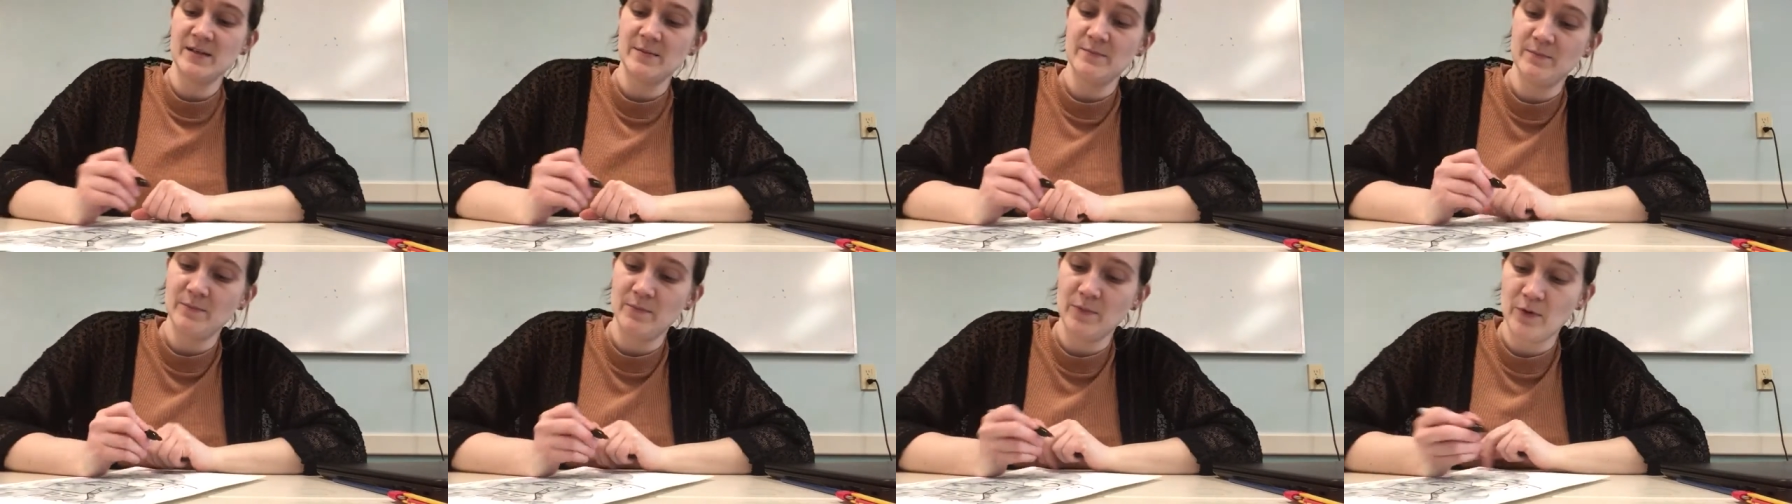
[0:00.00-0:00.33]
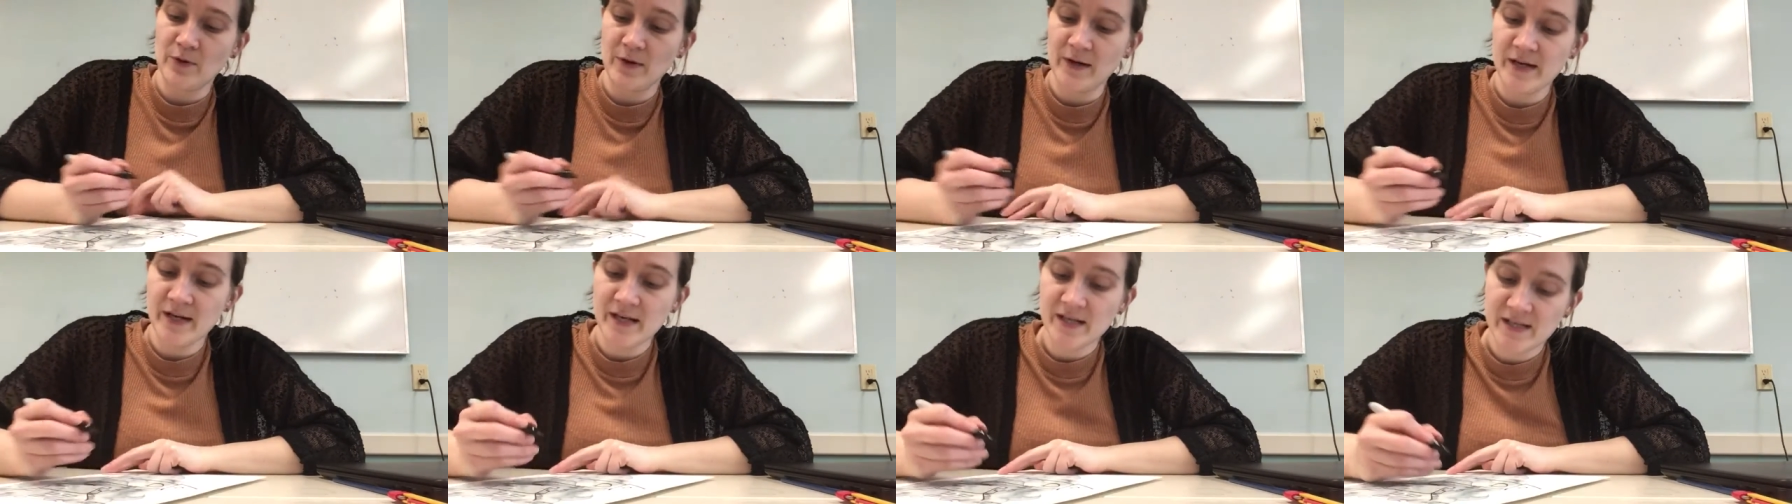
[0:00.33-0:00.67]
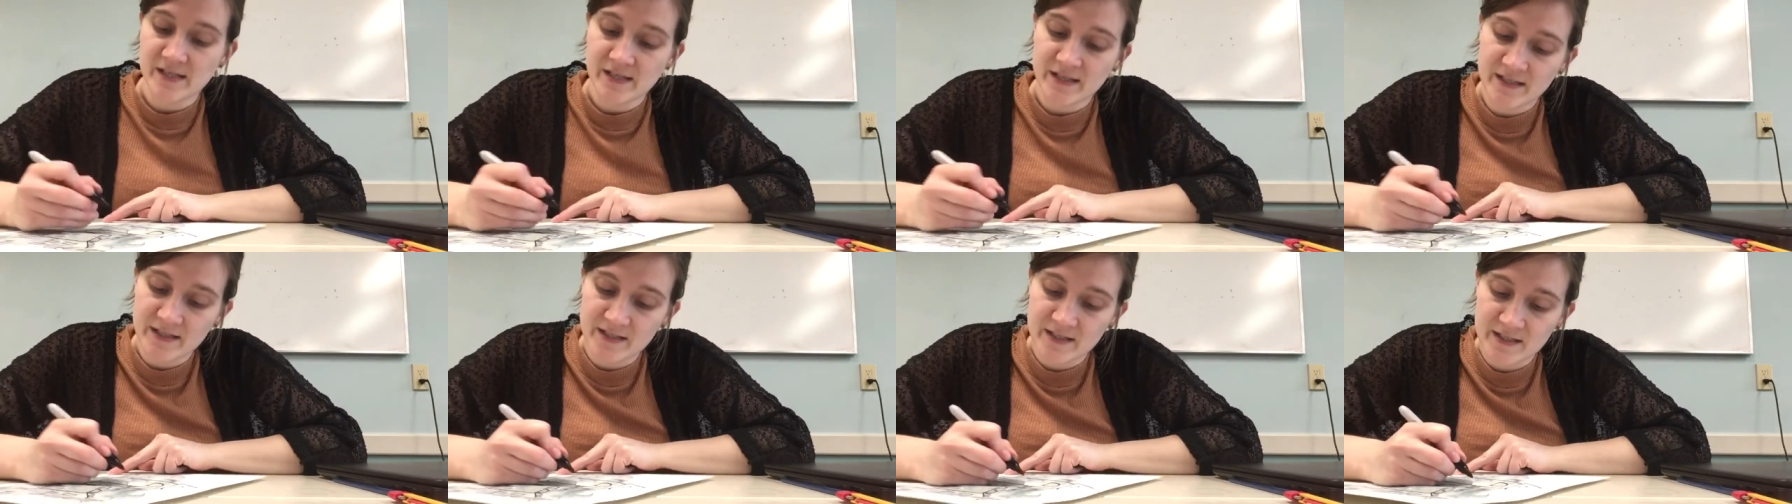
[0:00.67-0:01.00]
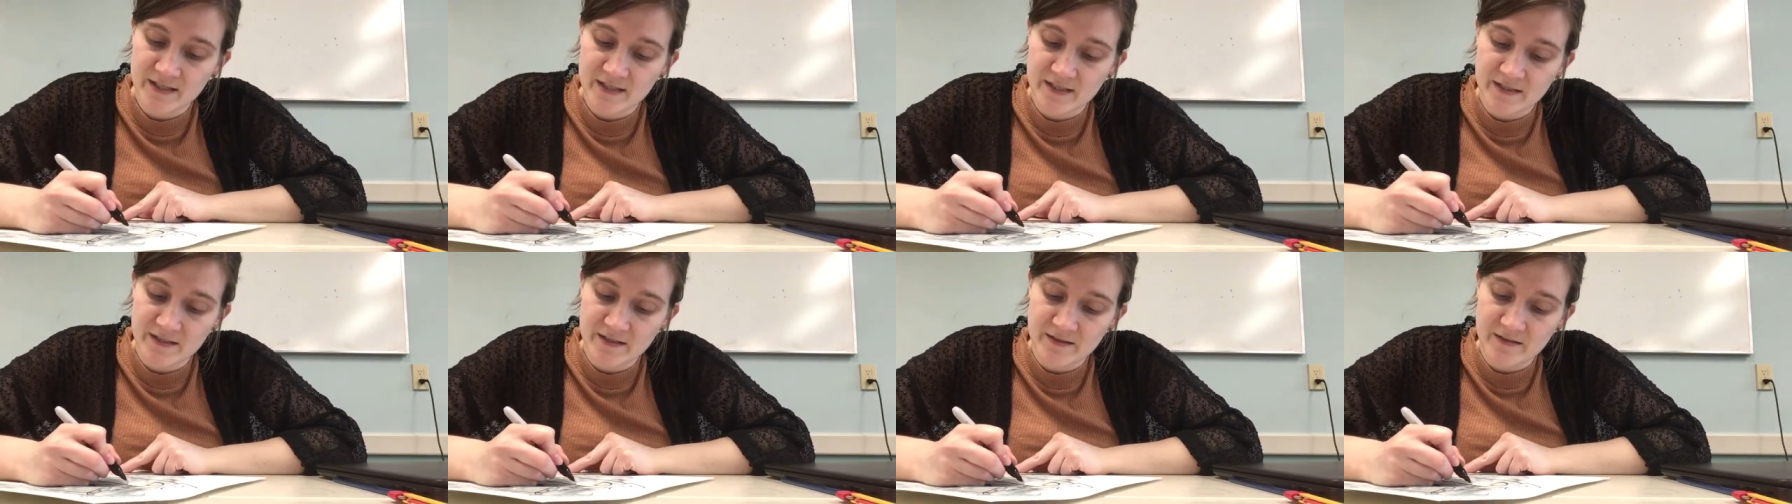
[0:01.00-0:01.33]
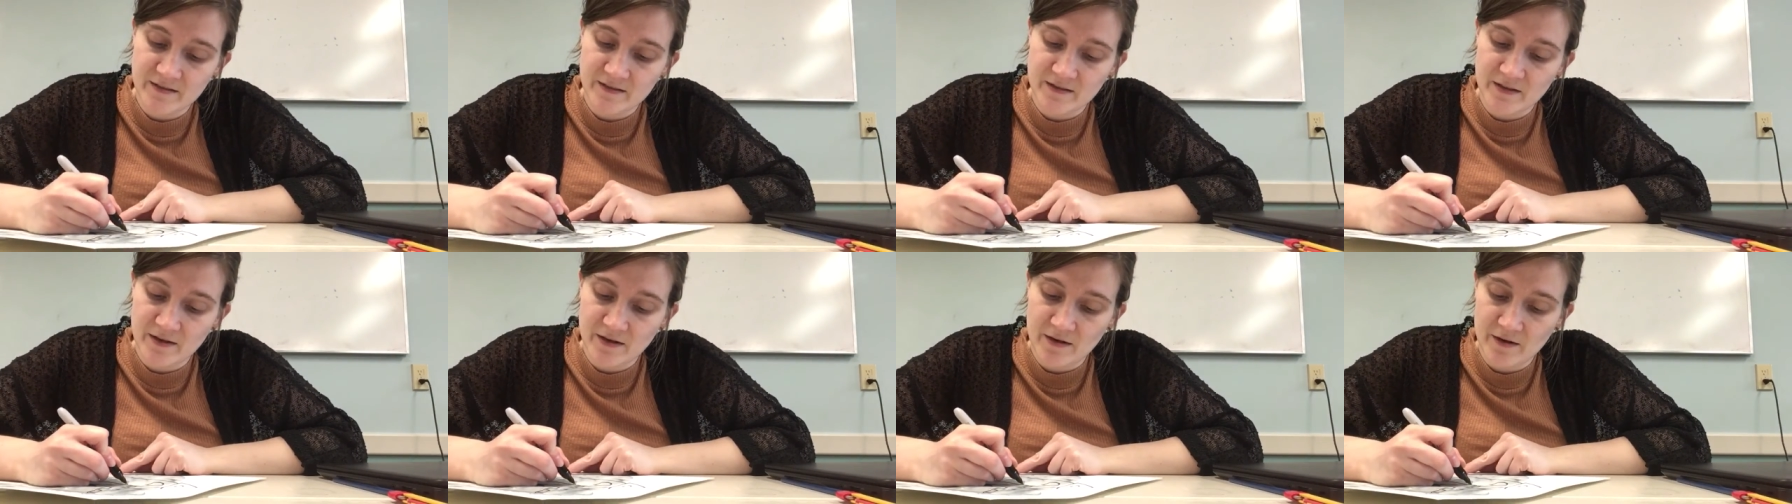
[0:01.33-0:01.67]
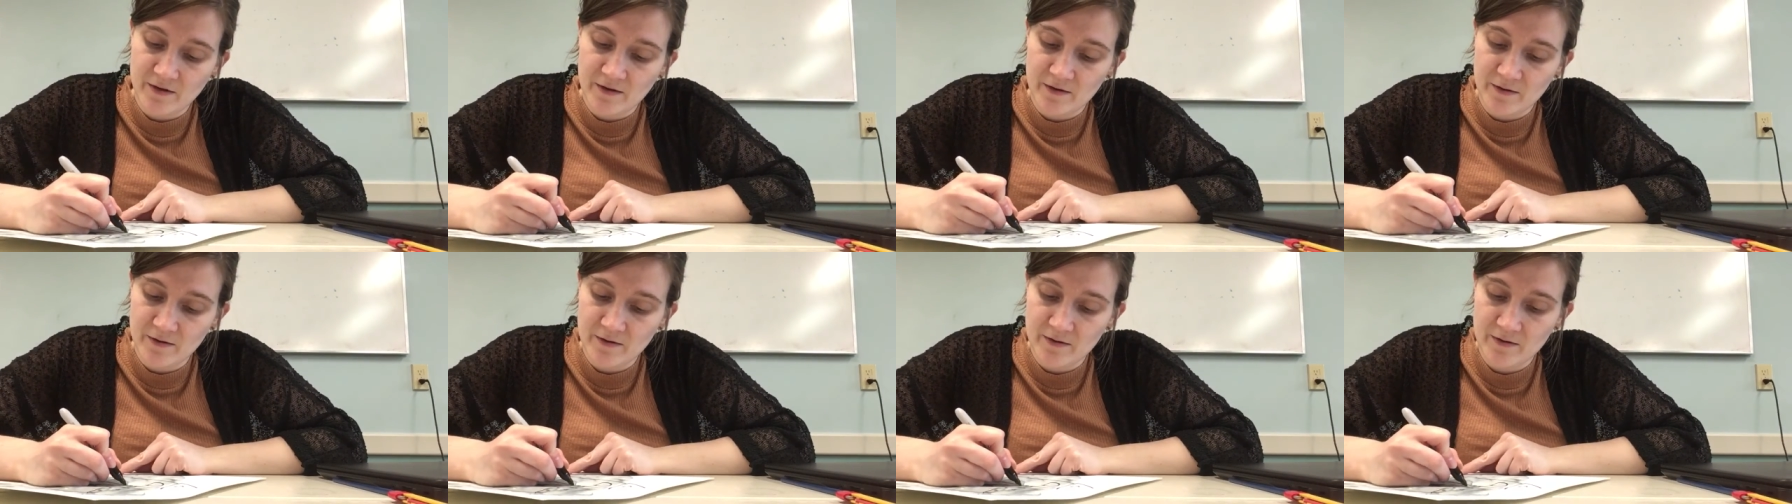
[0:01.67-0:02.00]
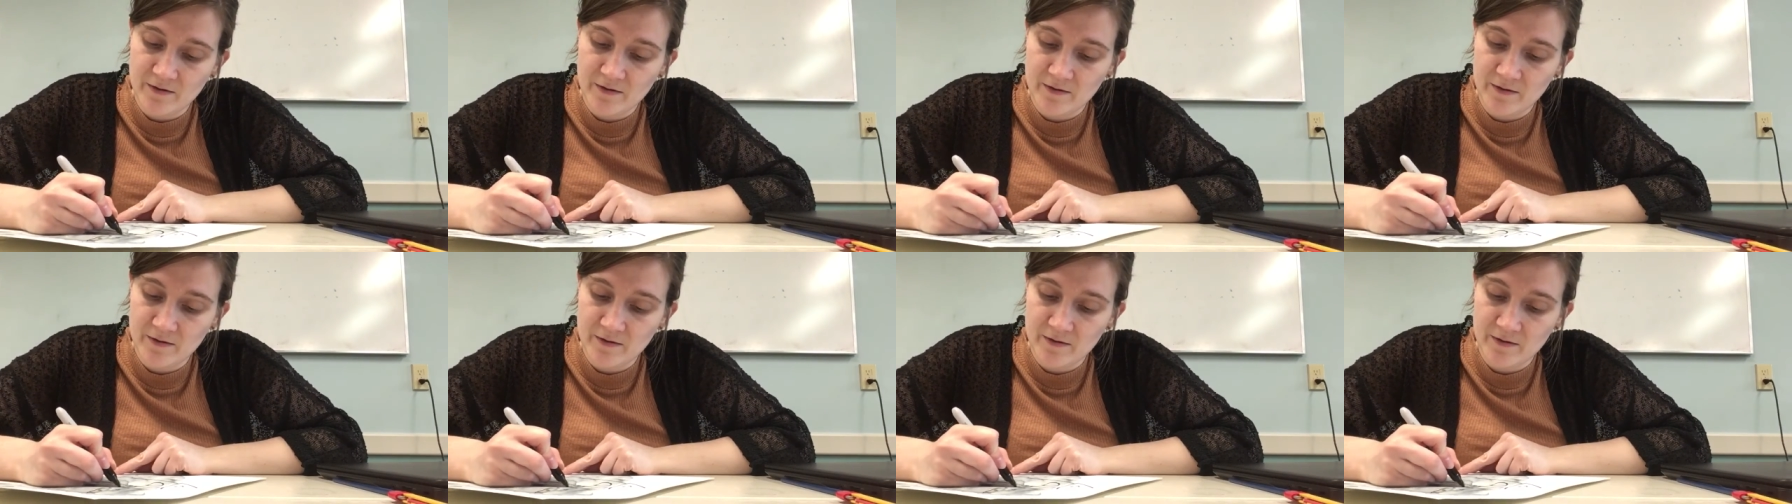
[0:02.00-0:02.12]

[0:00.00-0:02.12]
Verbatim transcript: some bricks. So